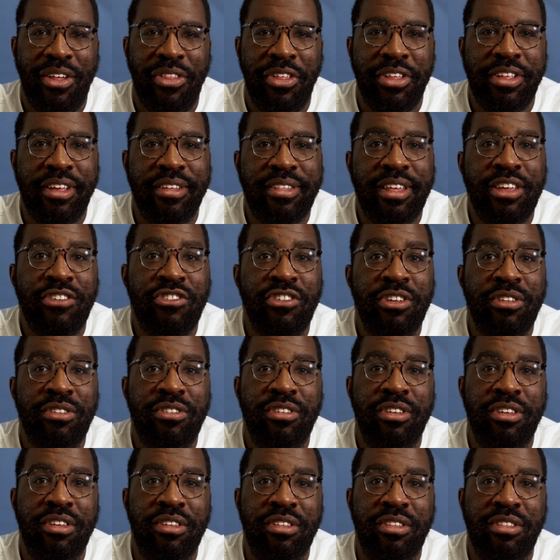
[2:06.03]
The decision
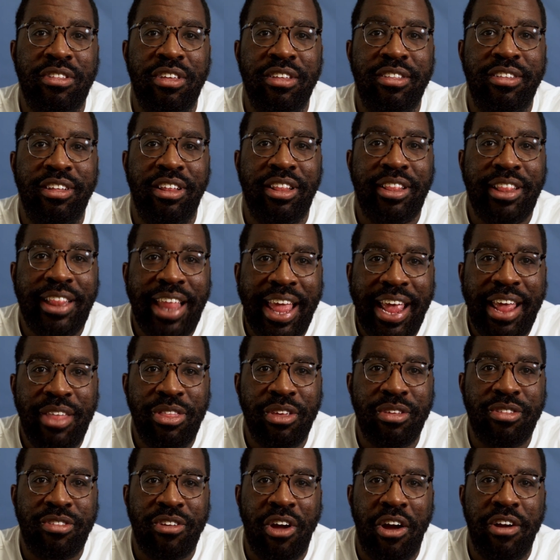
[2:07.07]
to delay
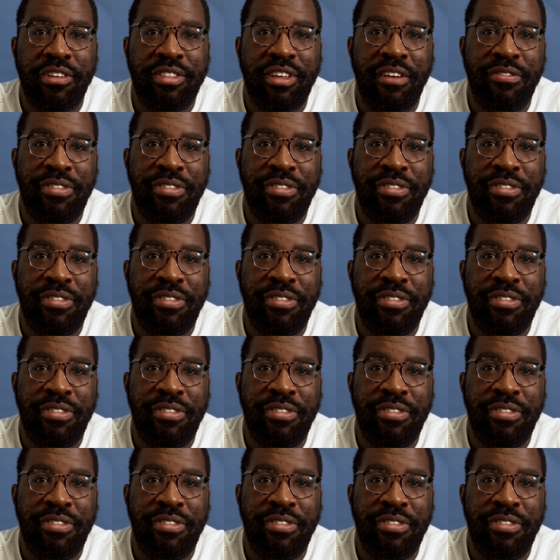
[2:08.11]
the start